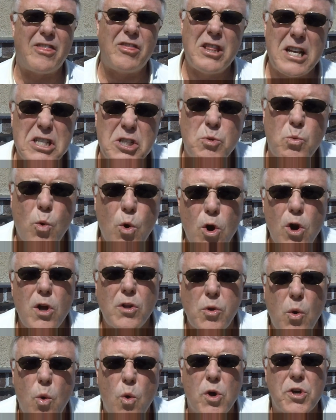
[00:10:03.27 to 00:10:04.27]
in this
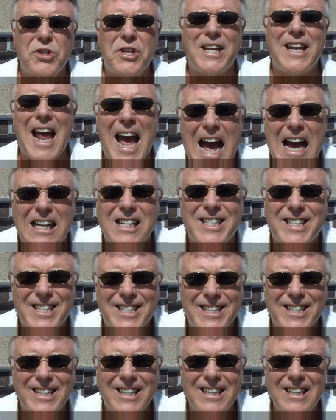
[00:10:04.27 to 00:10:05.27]
world or the
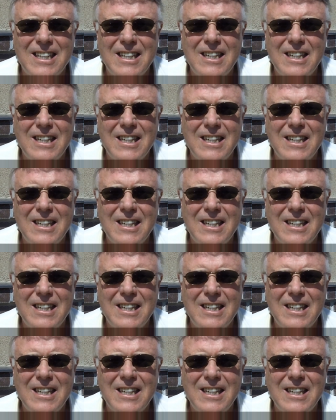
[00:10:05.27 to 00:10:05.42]
next.